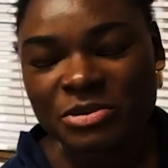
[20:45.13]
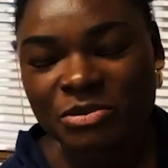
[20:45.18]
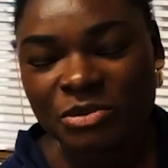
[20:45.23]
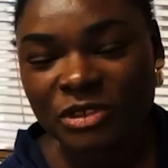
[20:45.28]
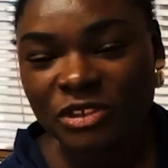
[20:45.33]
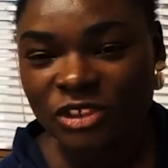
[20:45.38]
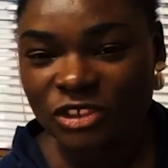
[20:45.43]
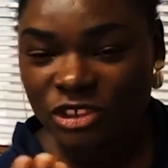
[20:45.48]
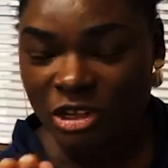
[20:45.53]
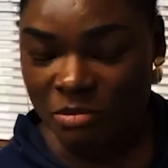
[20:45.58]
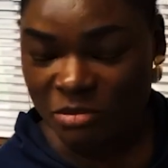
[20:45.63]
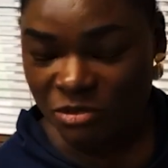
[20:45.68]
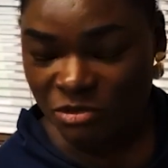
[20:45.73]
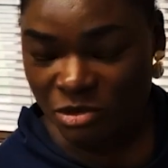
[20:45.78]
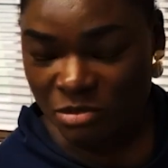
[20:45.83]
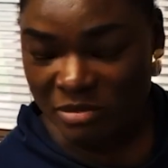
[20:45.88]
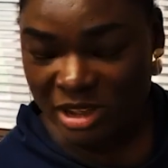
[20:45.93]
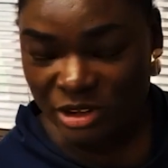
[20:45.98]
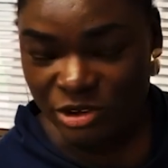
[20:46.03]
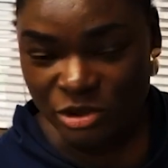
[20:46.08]
which some of
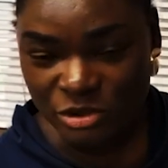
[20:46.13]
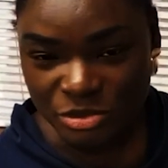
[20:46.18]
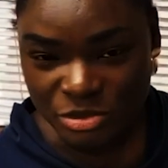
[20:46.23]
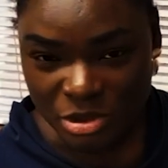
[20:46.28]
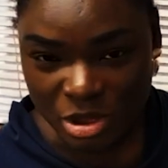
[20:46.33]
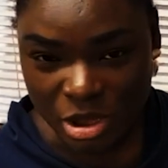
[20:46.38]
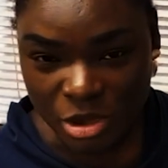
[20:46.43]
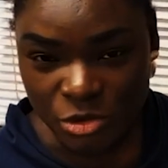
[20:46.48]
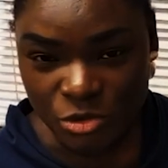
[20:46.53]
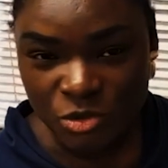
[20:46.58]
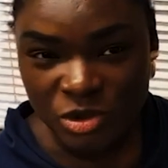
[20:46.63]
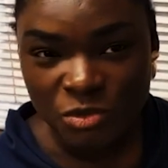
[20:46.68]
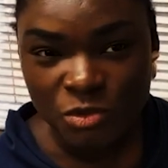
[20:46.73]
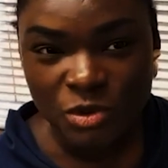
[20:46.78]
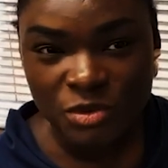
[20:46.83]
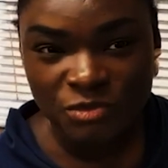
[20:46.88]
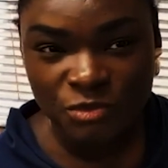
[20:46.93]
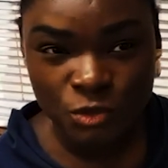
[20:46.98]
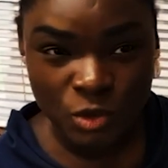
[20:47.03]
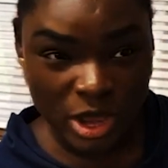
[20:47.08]
you might not know, we
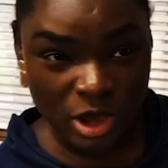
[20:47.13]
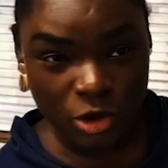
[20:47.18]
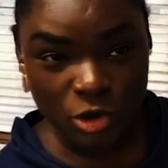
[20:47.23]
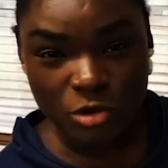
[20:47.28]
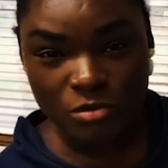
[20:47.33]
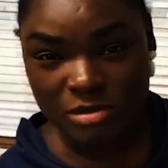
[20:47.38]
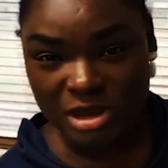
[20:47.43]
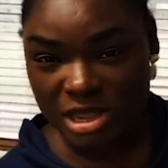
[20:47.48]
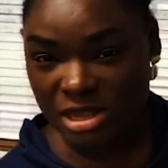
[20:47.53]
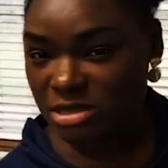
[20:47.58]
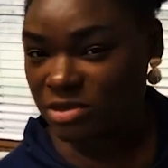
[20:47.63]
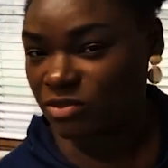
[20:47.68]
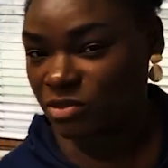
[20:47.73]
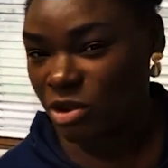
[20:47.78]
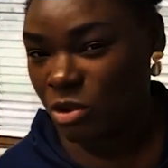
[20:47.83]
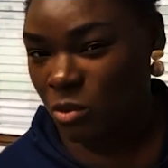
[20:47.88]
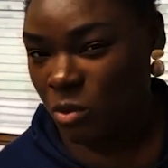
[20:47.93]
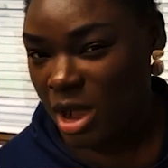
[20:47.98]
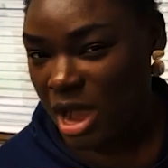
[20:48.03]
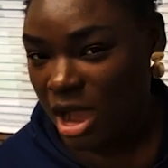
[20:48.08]
were homeless for
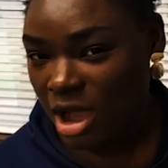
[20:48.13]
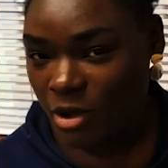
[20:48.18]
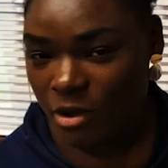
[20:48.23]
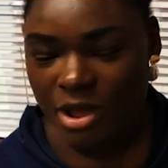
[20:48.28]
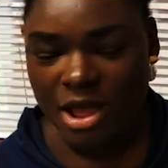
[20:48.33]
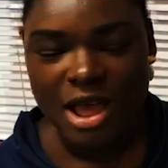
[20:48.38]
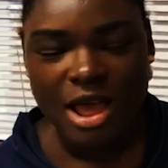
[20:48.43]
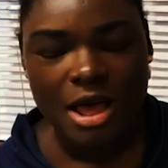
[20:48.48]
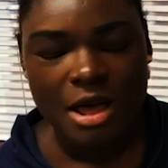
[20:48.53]
a while,